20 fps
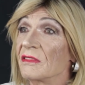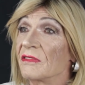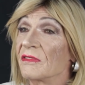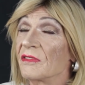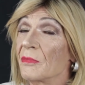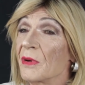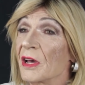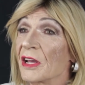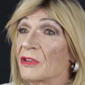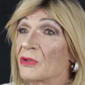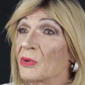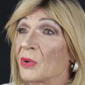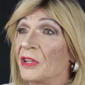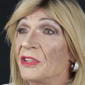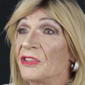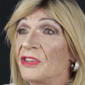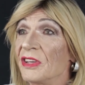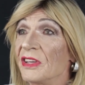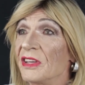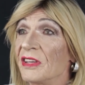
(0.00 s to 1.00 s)
for about
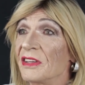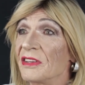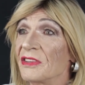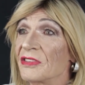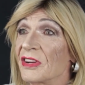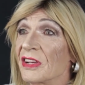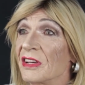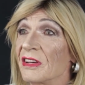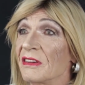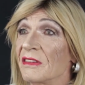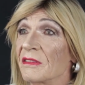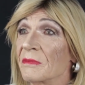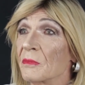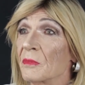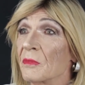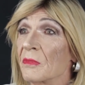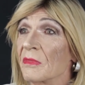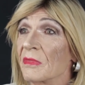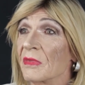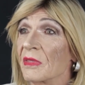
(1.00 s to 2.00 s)
20 years now,
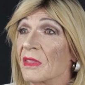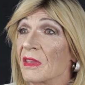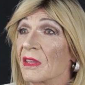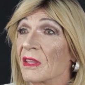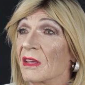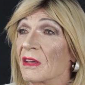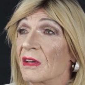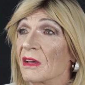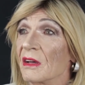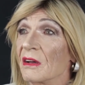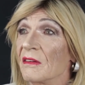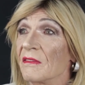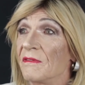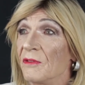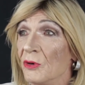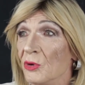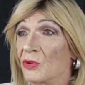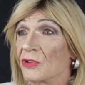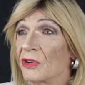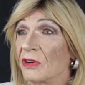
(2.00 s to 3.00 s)

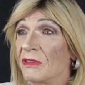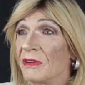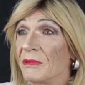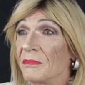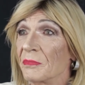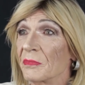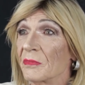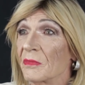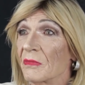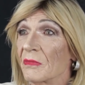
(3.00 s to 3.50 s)
full-time.